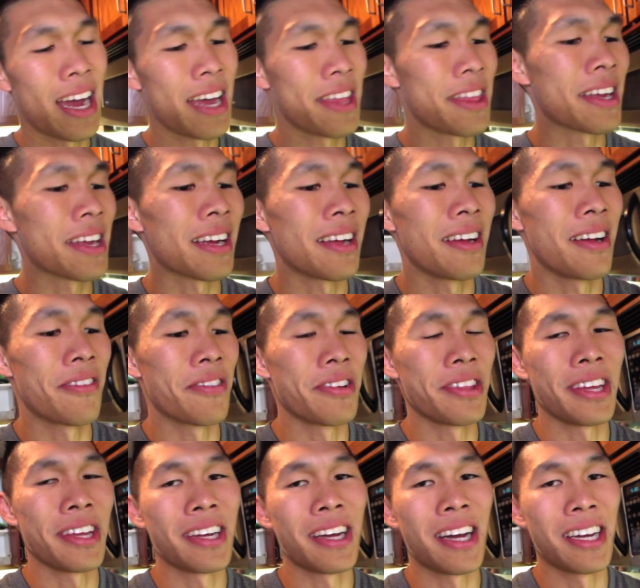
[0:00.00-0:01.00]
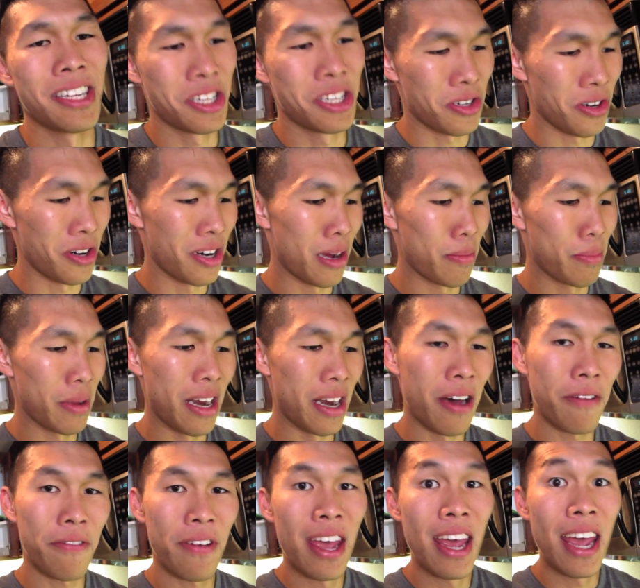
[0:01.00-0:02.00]
I think everything got stirred up
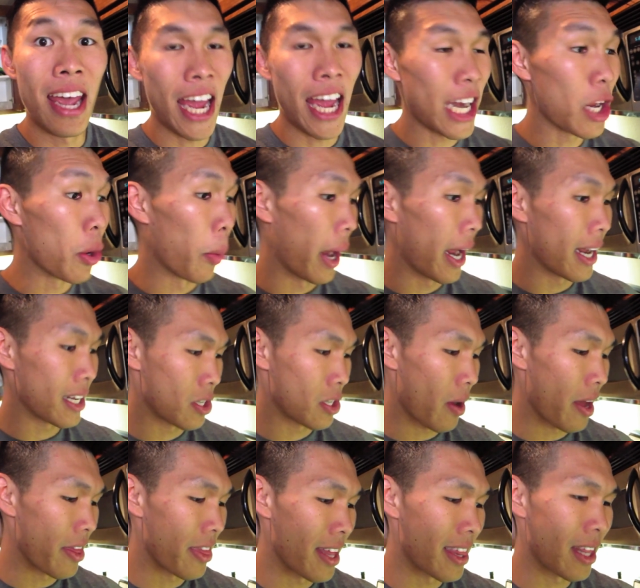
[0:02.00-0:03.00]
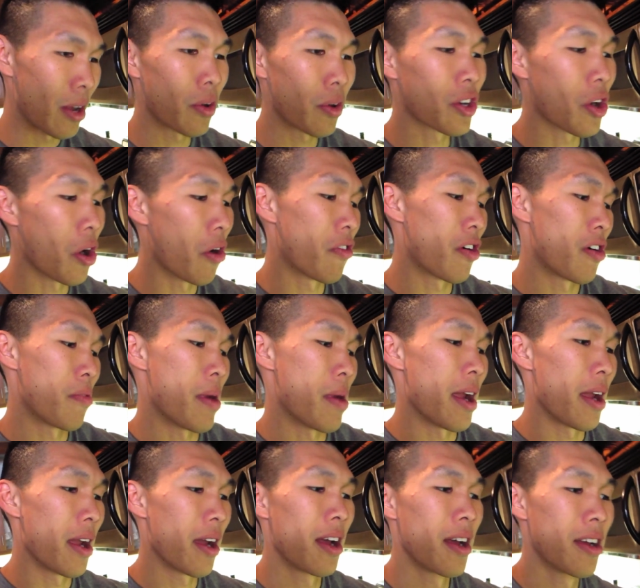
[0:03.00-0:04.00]
enough. Anyway, so I thought that I would go over
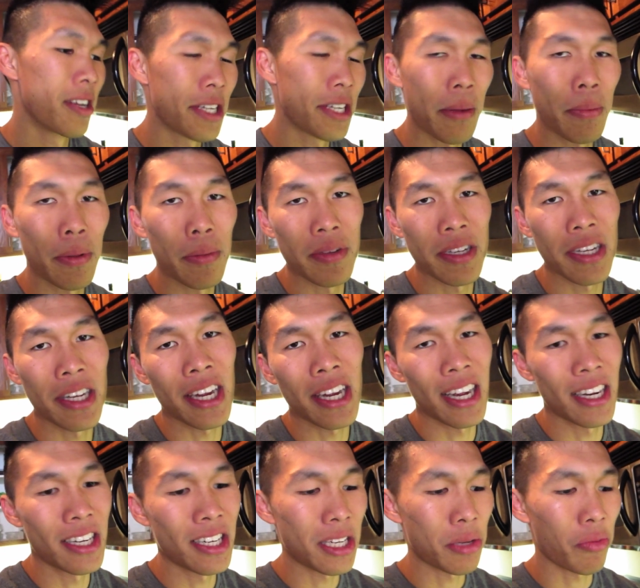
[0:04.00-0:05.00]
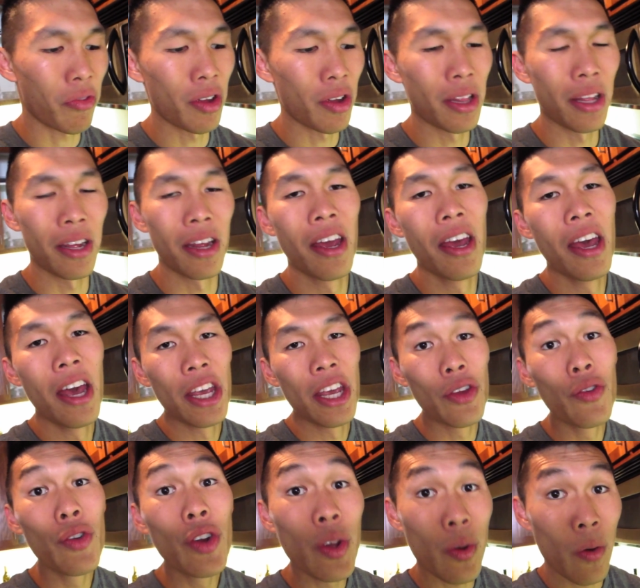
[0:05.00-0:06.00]
my supplements again just for the
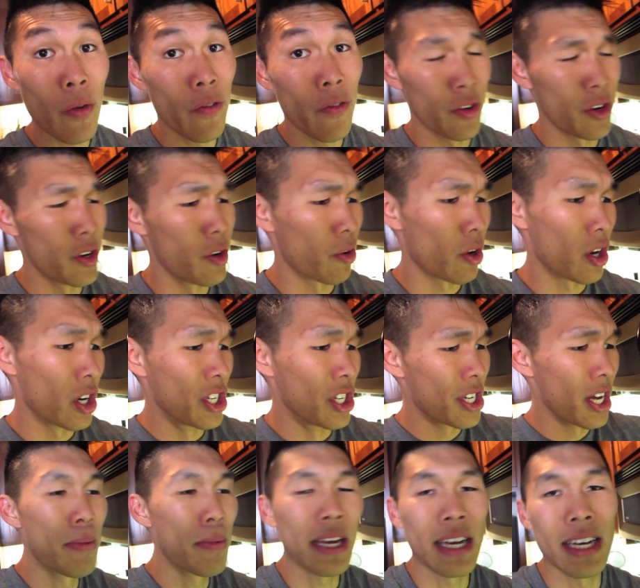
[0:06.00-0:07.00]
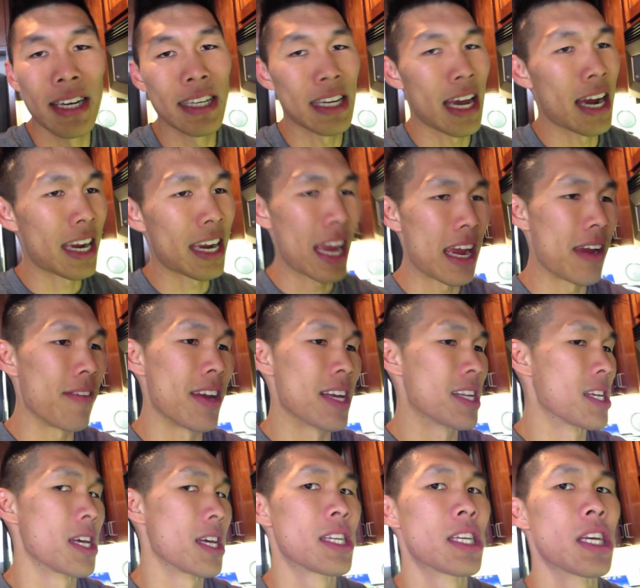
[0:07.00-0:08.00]
you new viewers because I gave
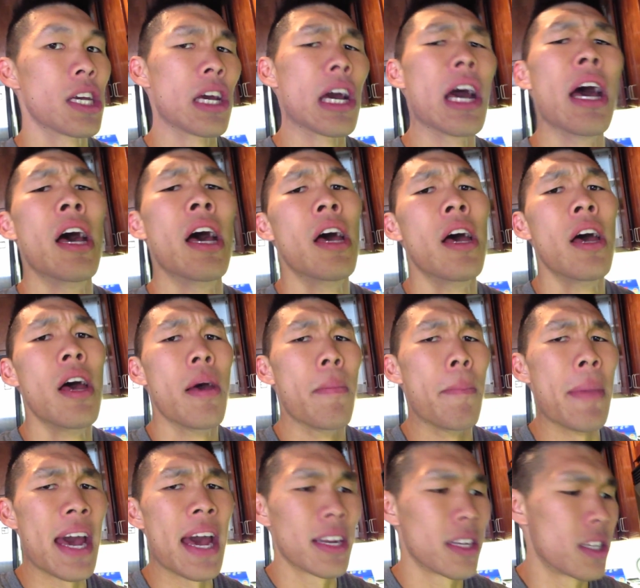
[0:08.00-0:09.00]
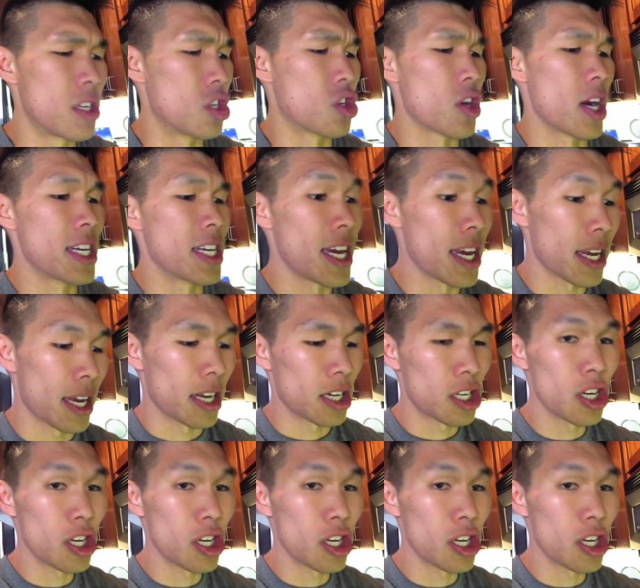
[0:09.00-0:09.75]
it to Matt to try taking